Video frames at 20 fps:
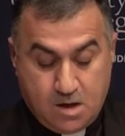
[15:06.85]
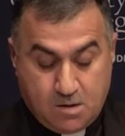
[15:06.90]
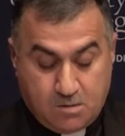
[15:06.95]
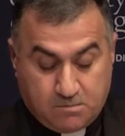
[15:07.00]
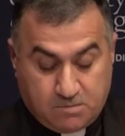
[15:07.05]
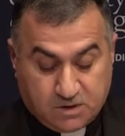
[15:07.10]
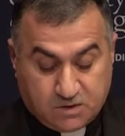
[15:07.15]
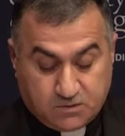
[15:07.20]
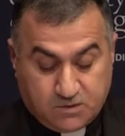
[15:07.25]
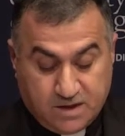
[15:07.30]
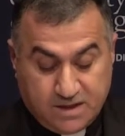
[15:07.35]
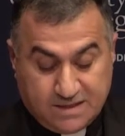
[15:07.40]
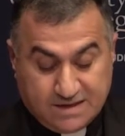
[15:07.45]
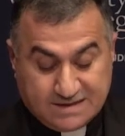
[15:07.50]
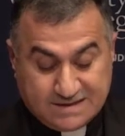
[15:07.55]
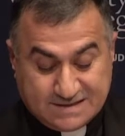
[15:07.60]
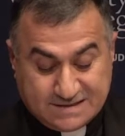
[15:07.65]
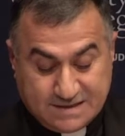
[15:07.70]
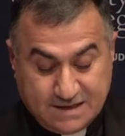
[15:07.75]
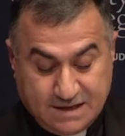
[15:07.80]
But when the
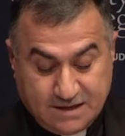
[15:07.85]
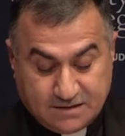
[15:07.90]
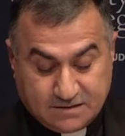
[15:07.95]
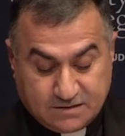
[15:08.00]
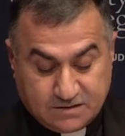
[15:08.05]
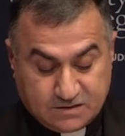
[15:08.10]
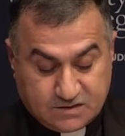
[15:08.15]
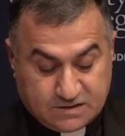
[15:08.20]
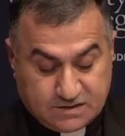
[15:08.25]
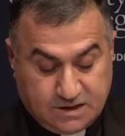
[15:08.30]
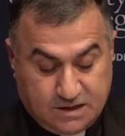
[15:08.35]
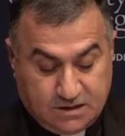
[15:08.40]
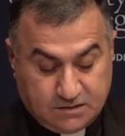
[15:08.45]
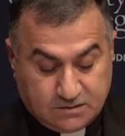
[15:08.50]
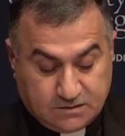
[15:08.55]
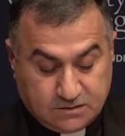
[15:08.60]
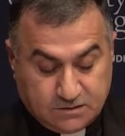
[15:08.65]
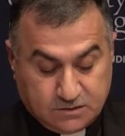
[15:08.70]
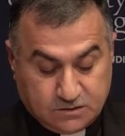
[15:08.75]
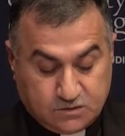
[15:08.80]
state
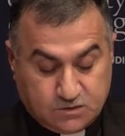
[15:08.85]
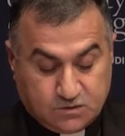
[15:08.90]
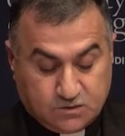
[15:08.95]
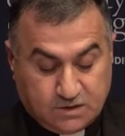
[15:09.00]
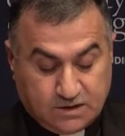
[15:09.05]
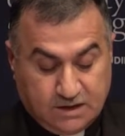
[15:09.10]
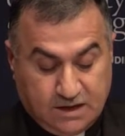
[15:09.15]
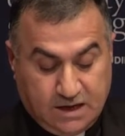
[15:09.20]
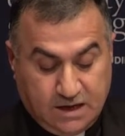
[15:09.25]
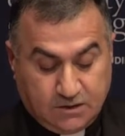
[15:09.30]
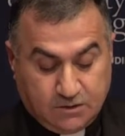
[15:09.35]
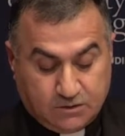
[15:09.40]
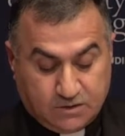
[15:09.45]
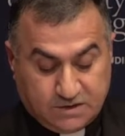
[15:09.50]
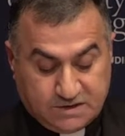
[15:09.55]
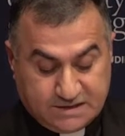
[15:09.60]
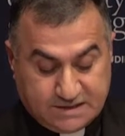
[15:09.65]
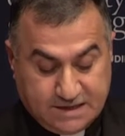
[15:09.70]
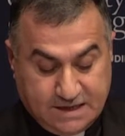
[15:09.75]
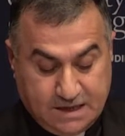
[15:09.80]
started to rely on
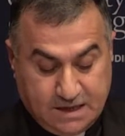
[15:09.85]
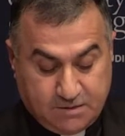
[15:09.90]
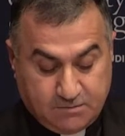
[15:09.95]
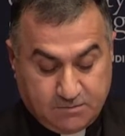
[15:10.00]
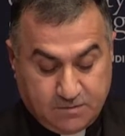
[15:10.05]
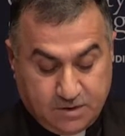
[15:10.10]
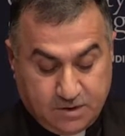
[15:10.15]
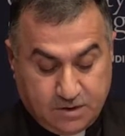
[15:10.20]
Islam,